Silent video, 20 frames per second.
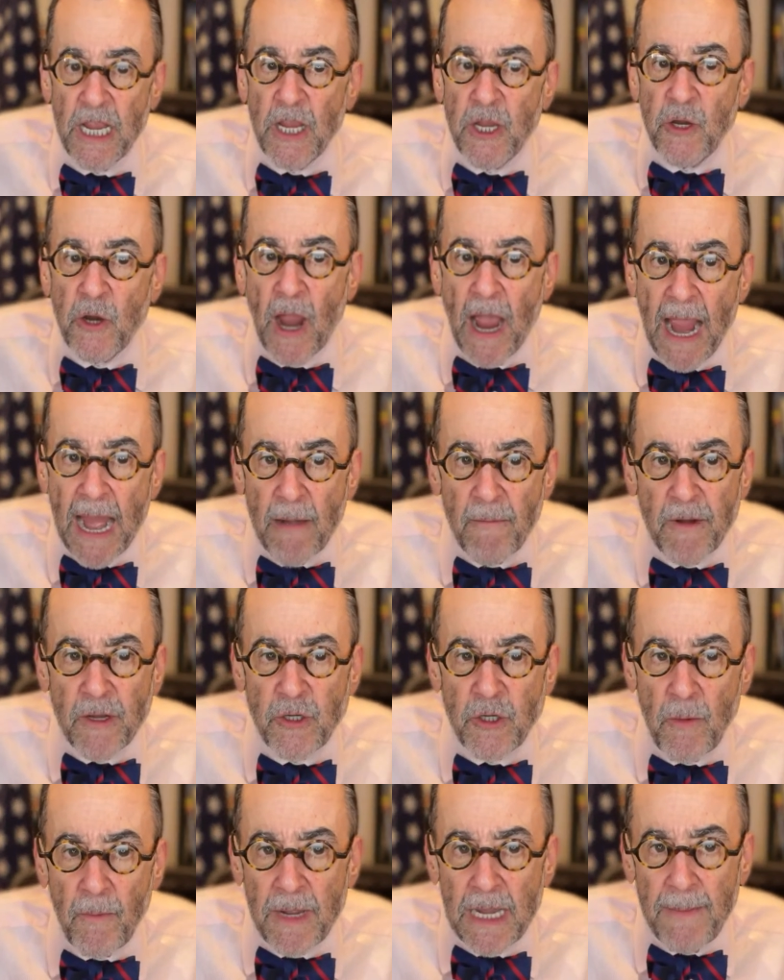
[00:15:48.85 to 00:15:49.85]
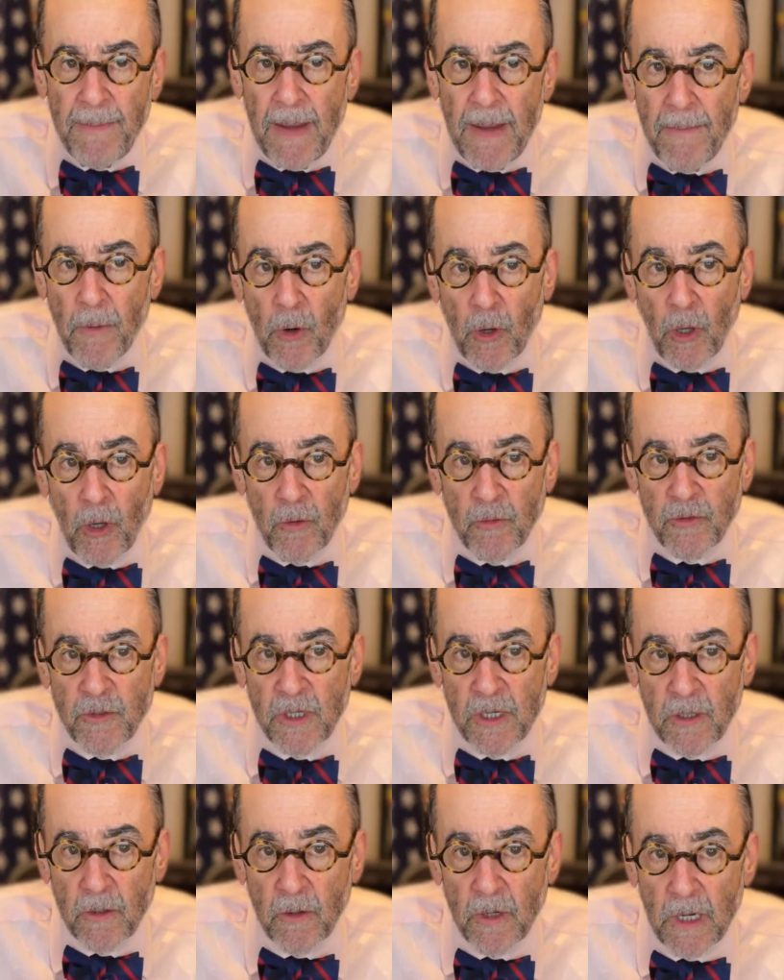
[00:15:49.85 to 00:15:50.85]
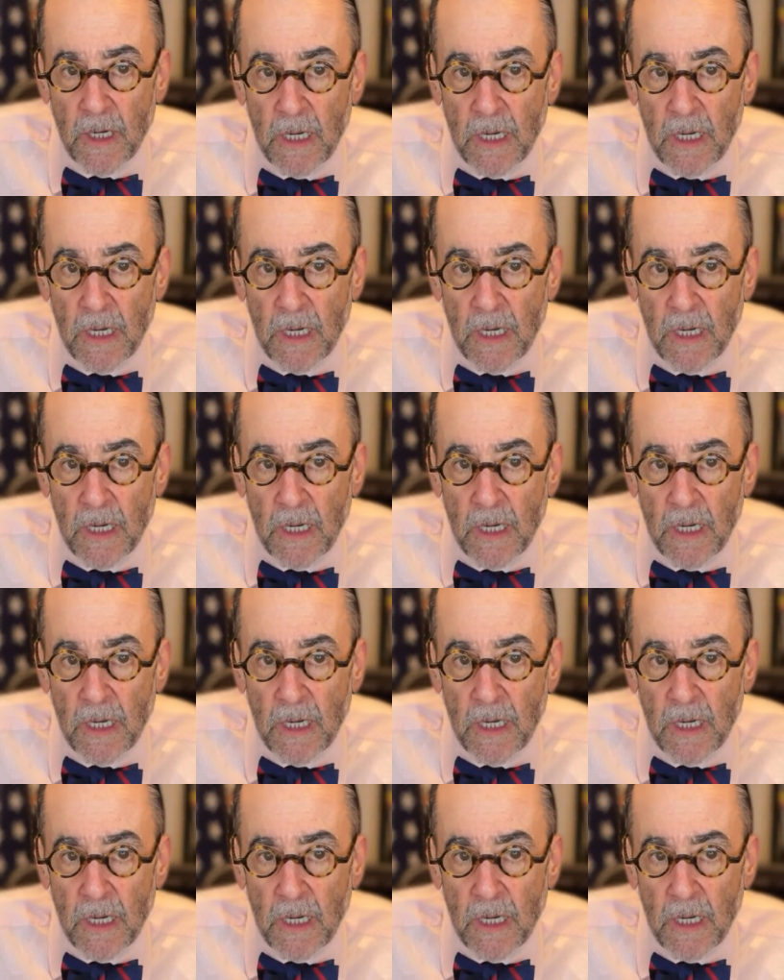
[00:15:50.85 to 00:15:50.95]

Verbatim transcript: You're hiring too many people close to you.